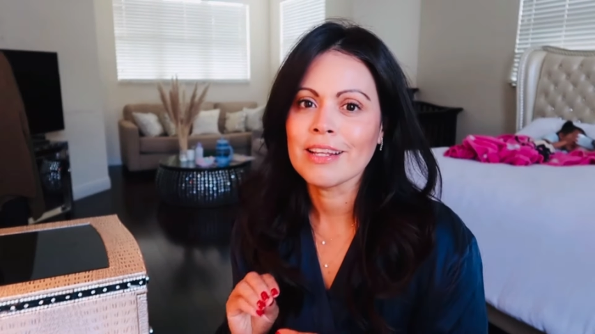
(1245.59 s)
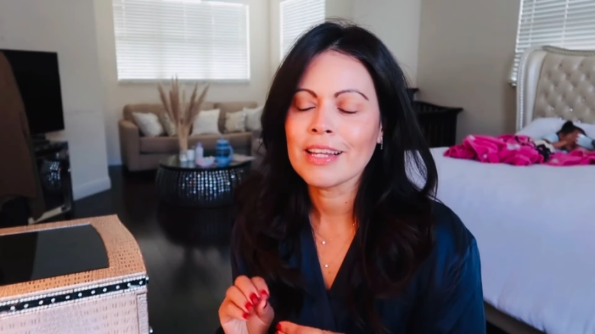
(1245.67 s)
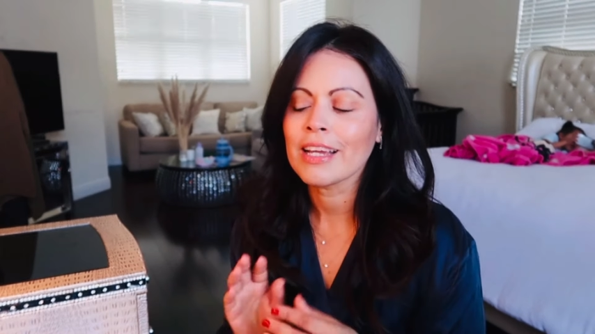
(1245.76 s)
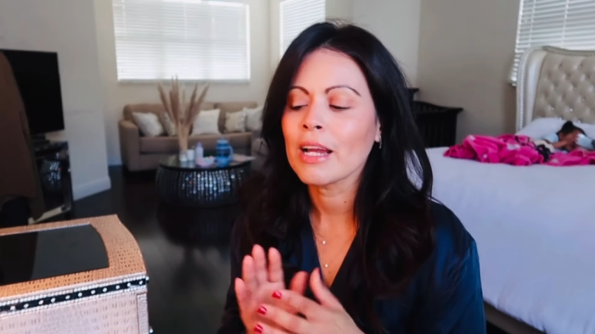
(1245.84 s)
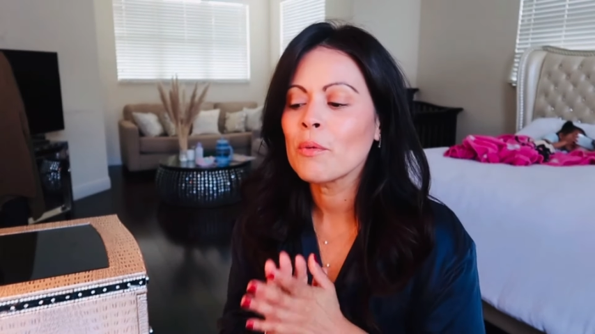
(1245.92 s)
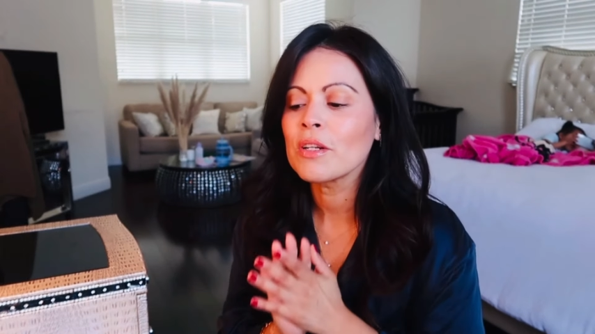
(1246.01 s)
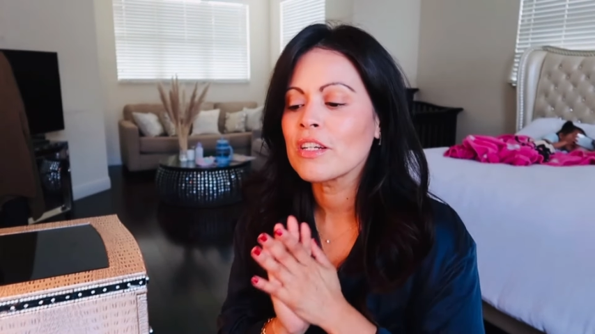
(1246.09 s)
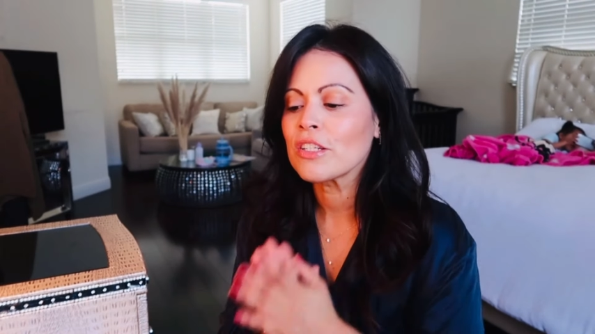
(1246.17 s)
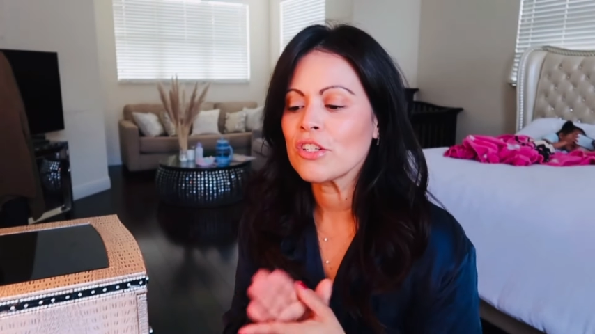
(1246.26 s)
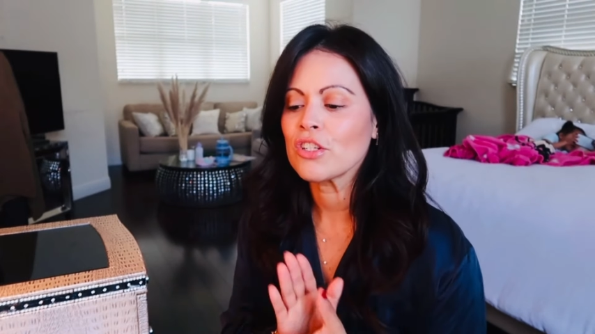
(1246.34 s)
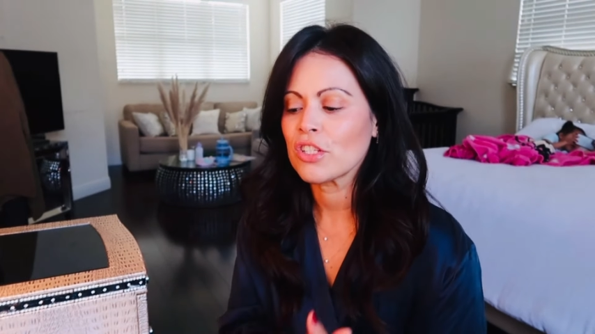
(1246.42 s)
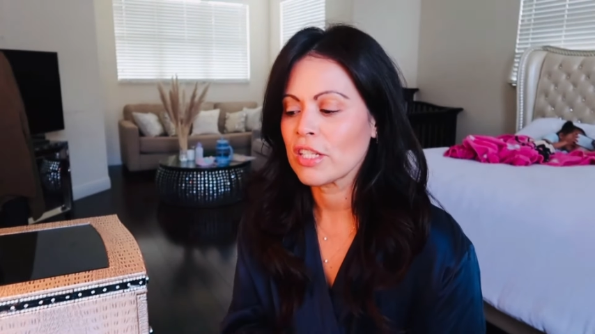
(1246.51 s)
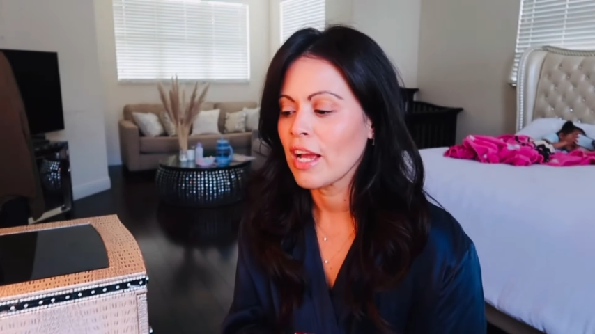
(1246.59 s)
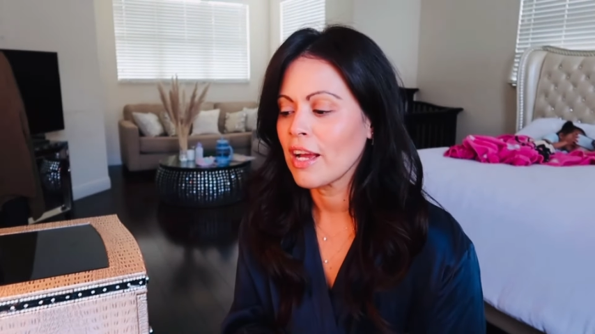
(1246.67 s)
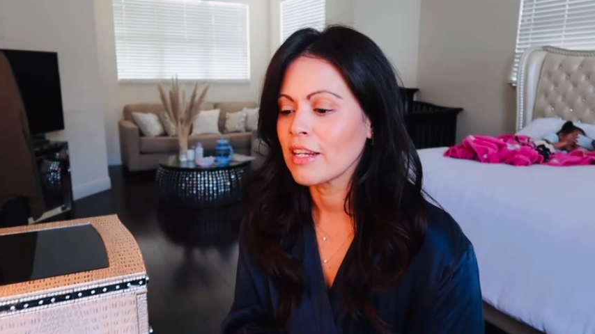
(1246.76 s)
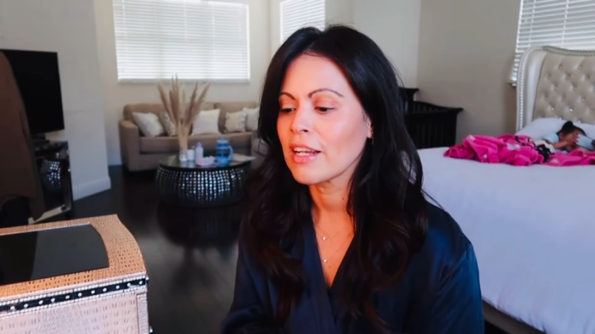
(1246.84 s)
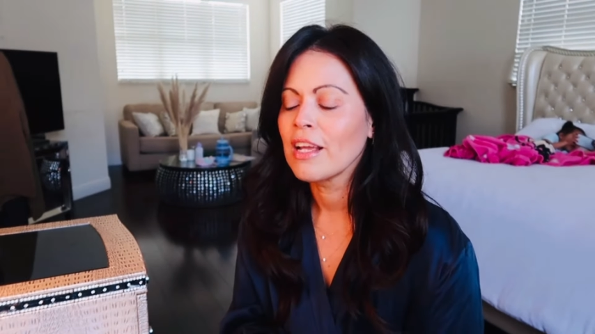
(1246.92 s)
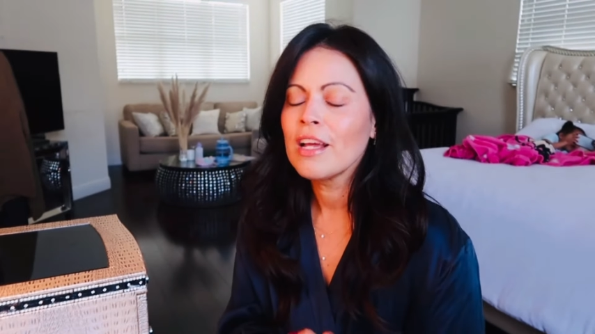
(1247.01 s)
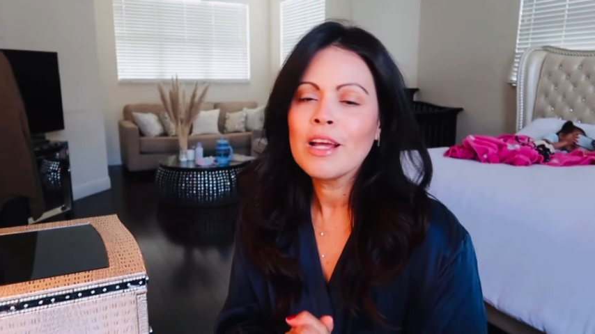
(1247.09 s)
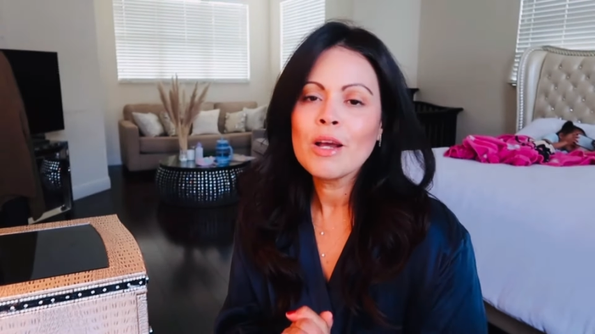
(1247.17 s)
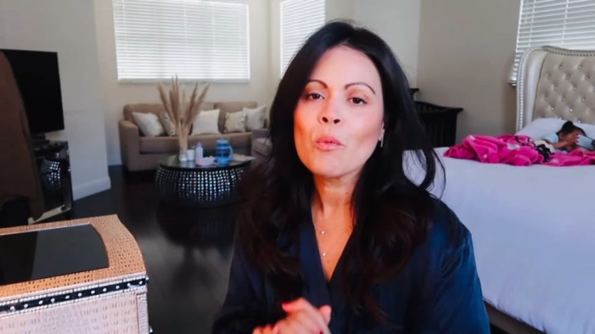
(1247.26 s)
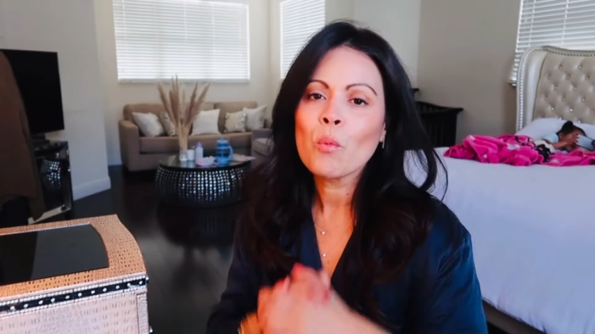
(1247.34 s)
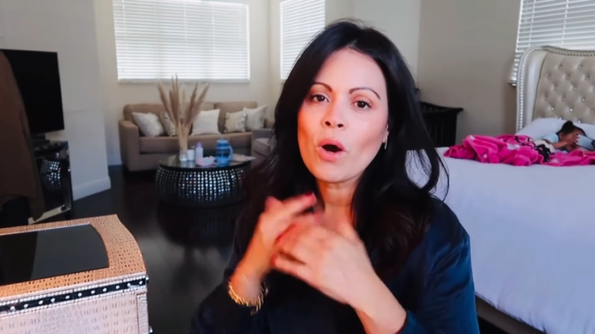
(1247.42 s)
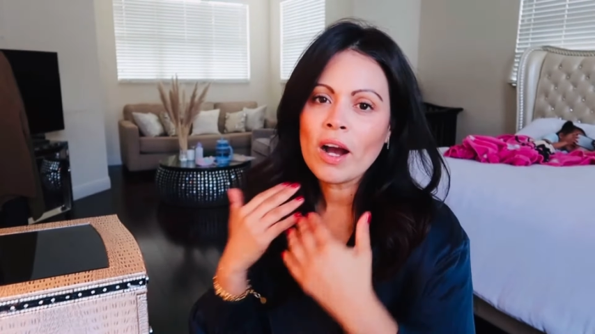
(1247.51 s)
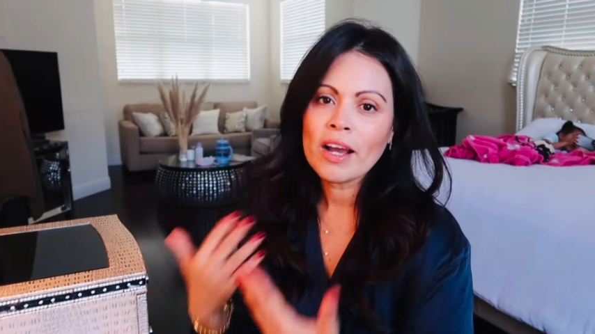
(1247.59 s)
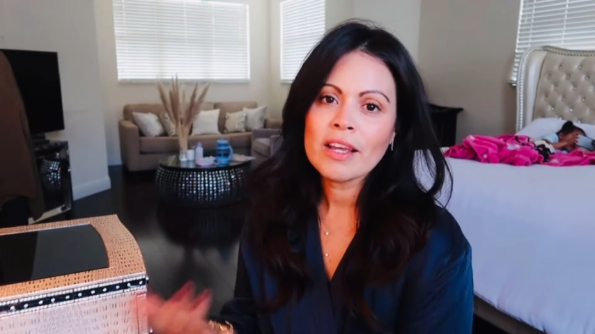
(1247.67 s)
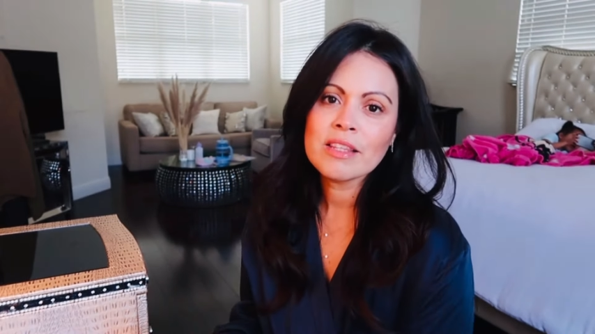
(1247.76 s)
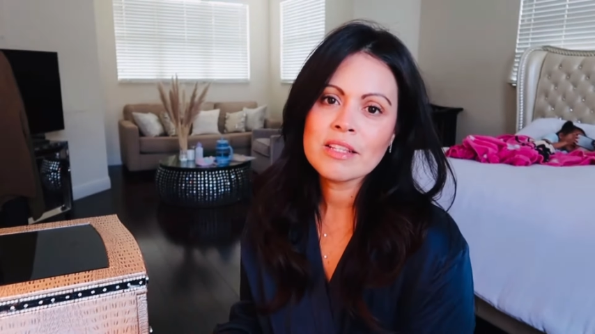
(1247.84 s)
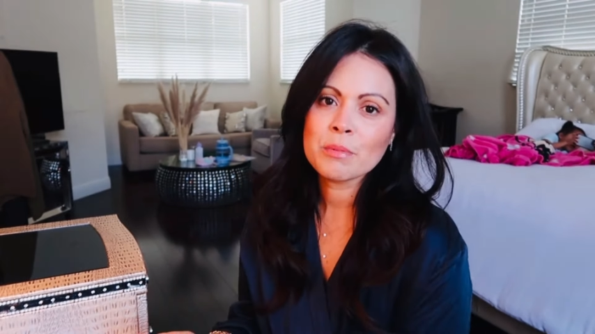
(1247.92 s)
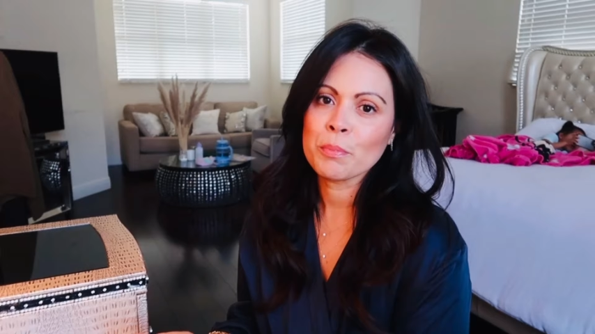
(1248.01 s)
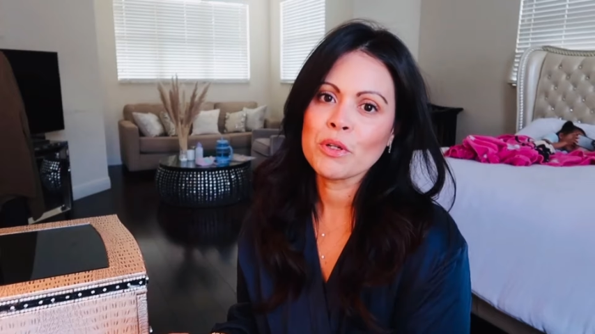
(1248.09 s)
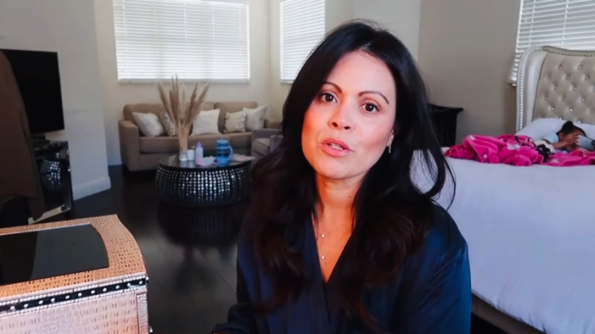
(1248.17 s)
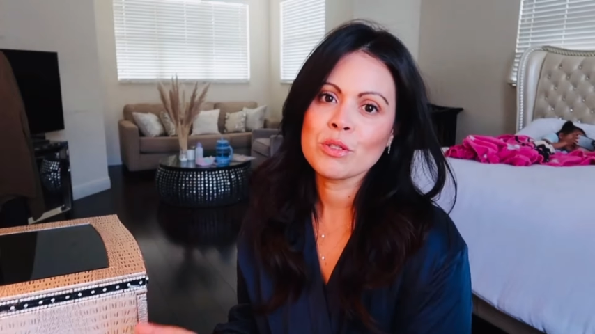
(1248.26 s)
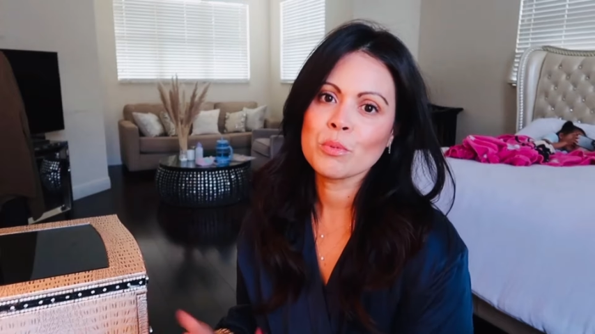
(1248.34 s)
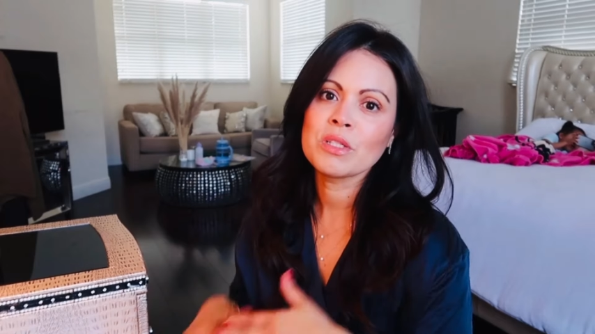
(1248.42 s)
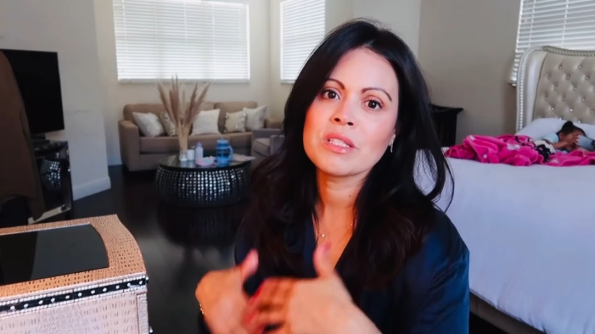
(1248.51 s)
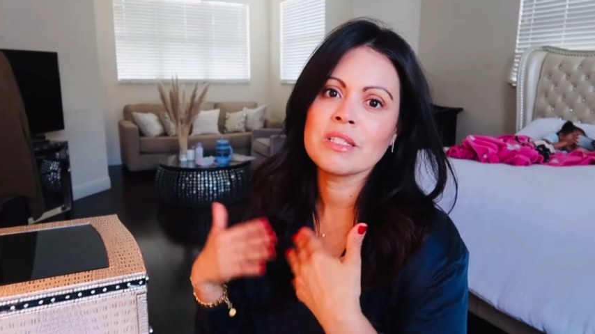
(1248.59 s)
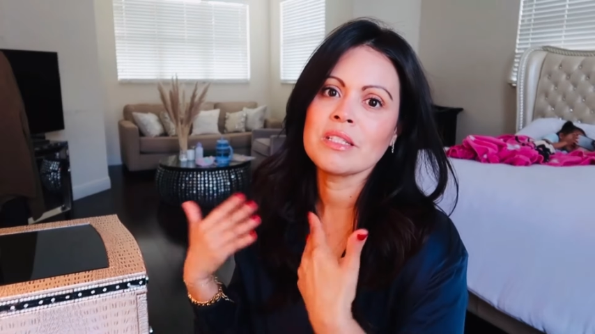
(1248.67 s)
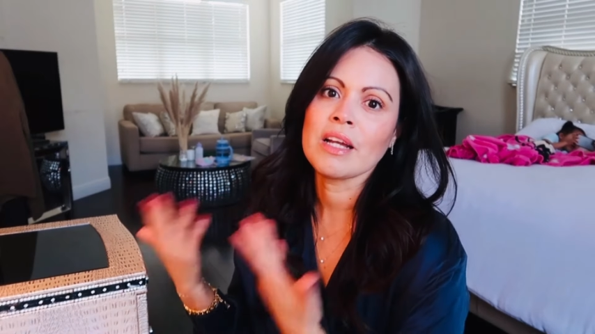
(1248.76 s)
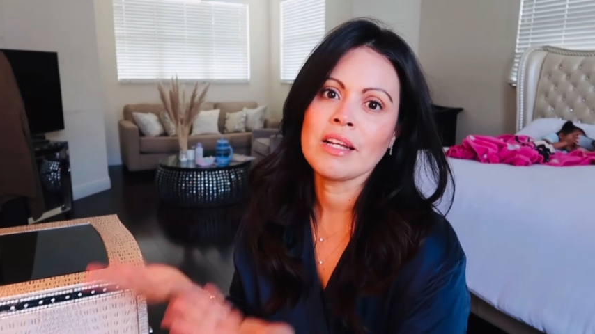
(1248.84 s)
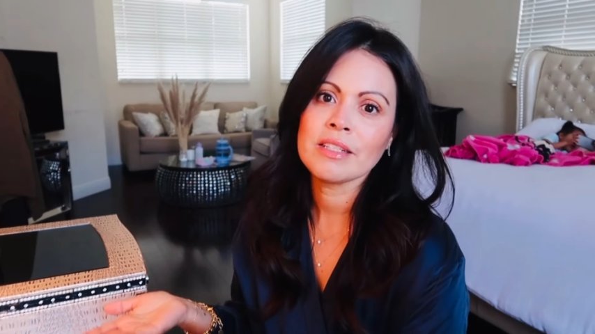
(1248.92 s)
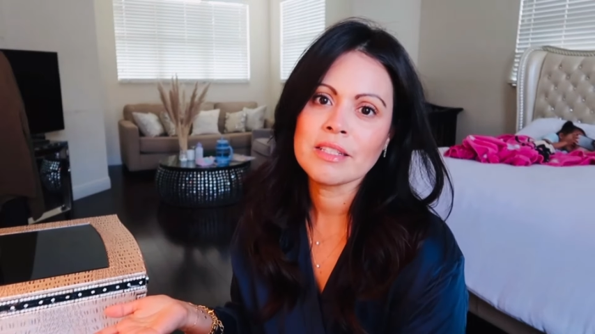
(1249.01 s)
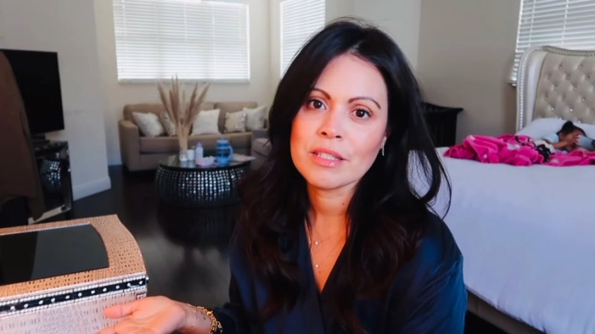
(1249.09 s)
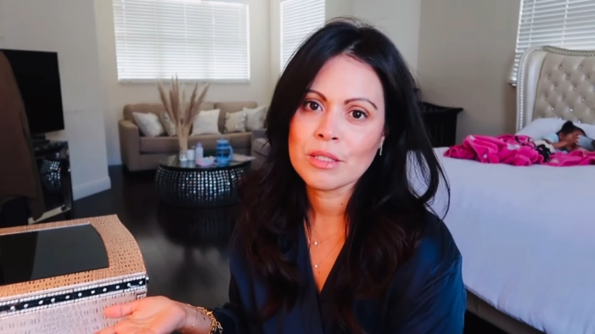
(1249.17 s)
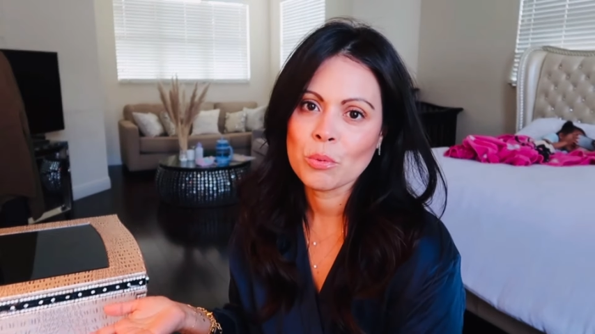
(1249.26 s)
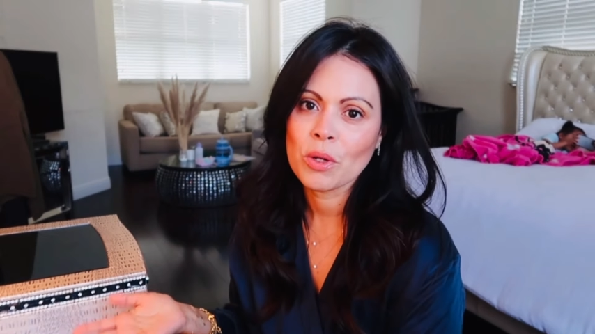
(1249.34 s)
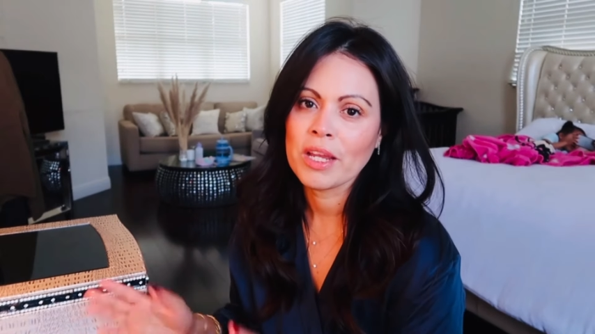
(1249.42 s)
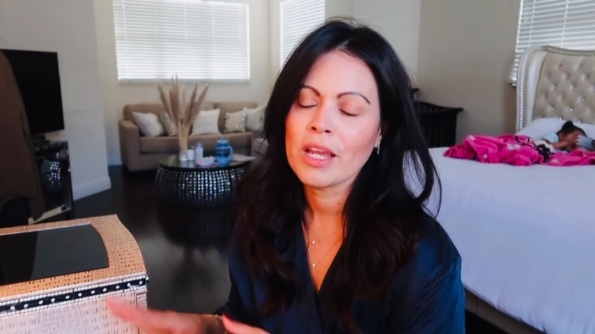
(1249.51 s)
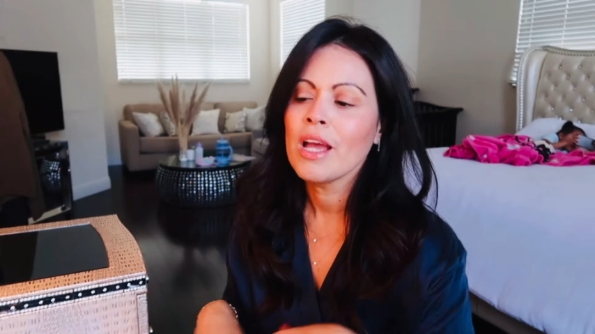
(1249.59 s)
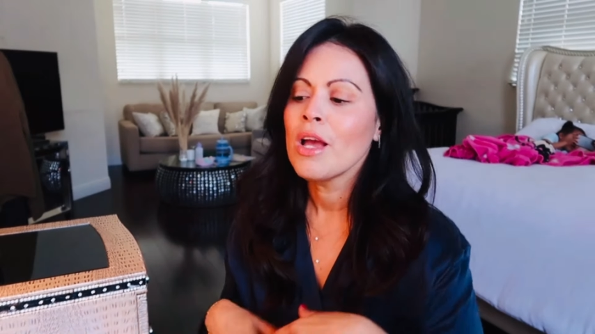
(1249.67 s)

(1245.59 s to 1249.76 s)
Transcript: Like, I want to understand why this purse was designed this way,